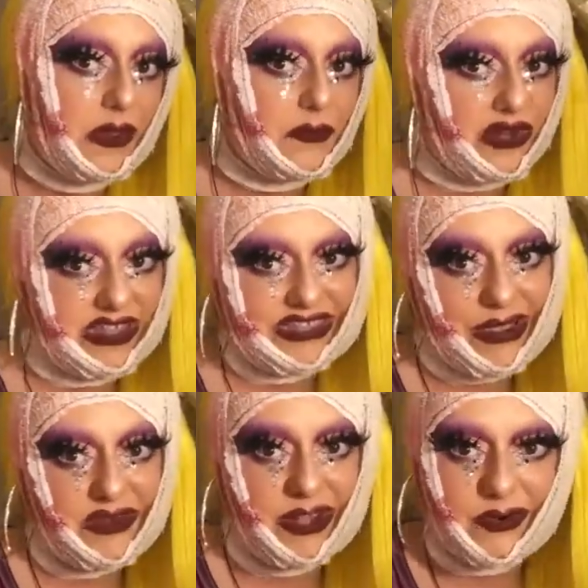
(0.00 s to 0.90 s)
Please let
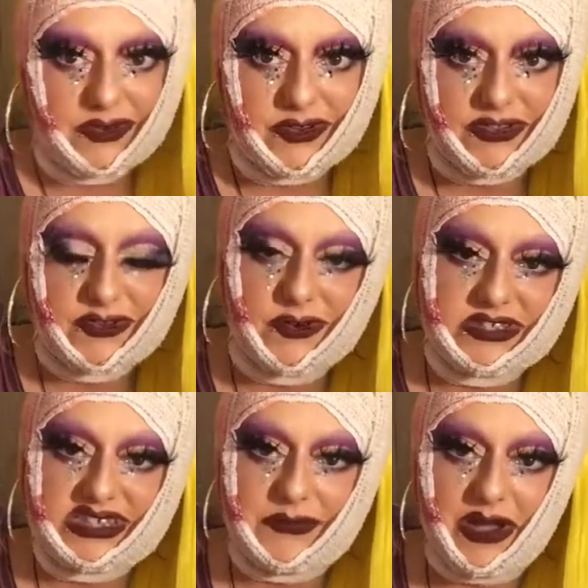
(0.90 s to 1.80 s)
me know all your
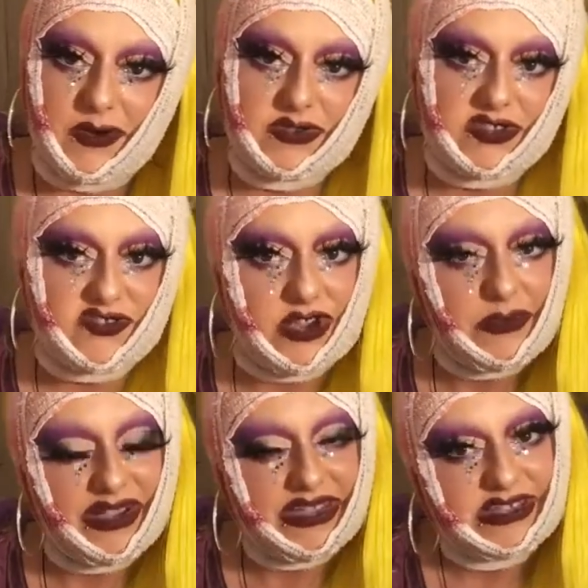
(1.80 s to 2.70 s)
thoughts about all the
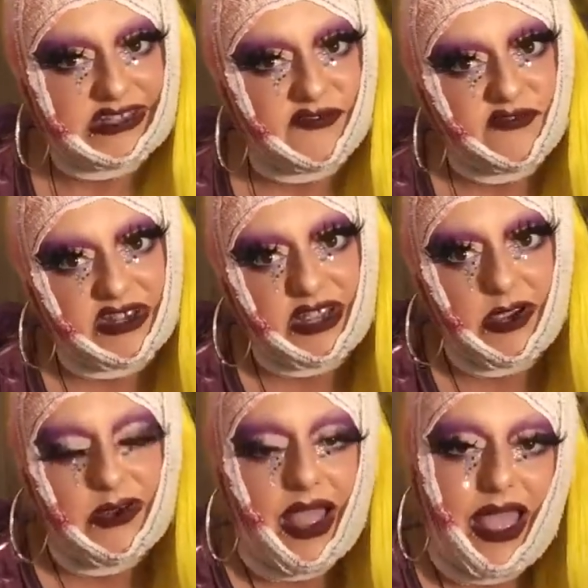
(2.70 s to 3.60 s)
drama in this
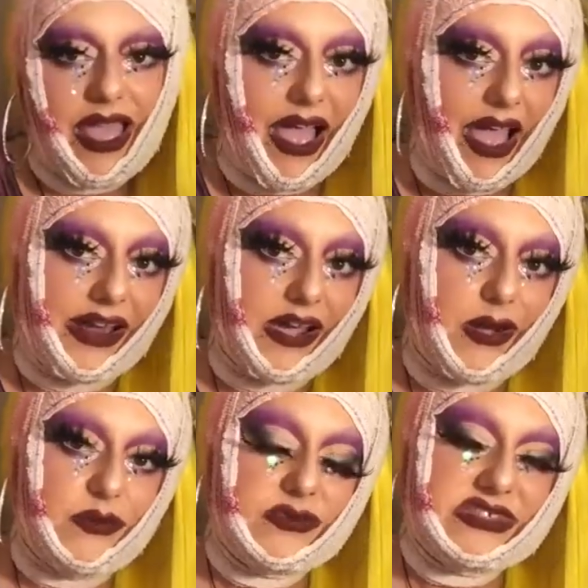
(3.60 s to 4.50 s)
video. And I
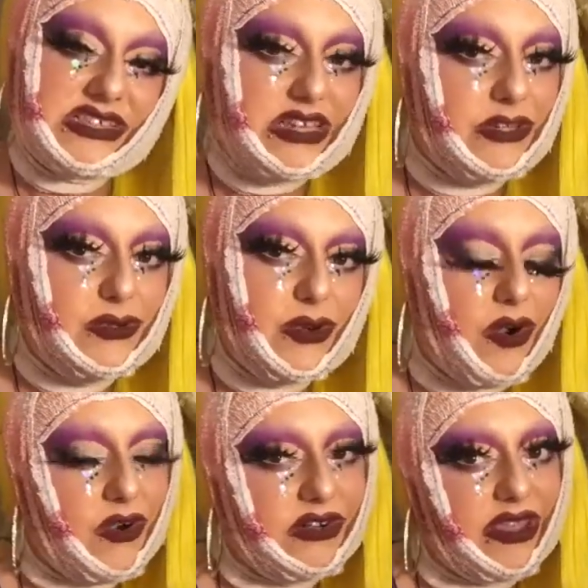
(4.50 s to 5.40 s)
will see you
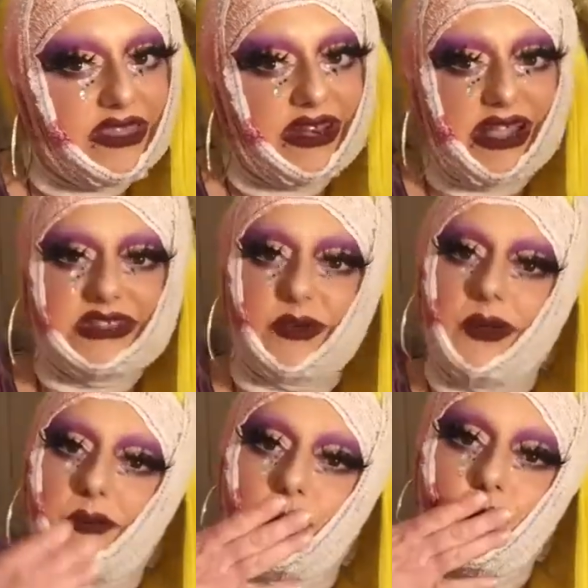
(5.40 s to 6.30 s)
on the next
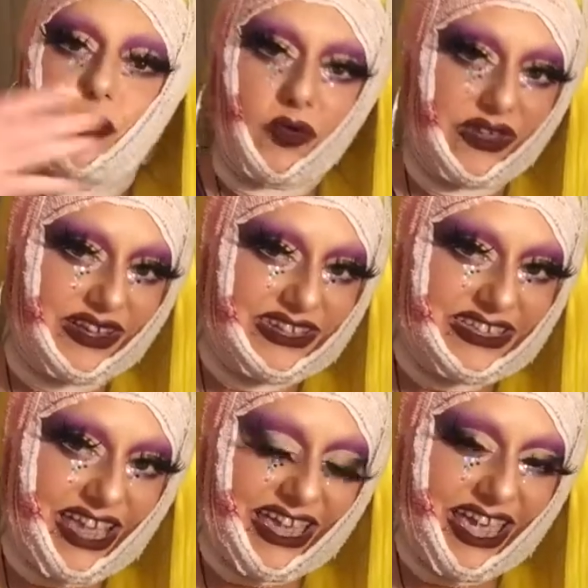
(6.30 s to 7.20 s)
one.
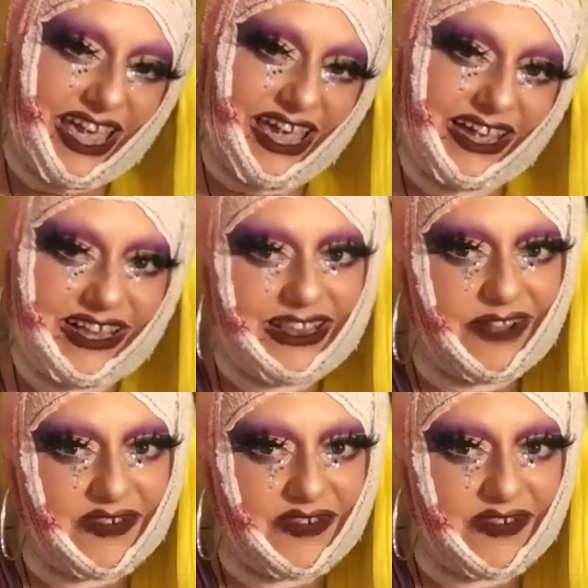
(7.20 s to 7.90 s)
Take care. Love you